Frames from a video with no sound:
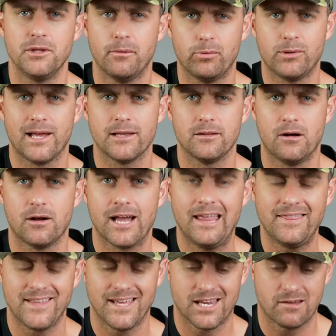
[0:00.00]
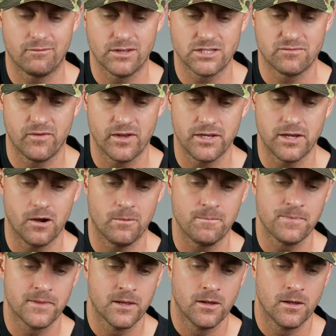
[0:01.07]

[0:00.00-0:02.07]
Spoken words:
and the play-along at the end of this video.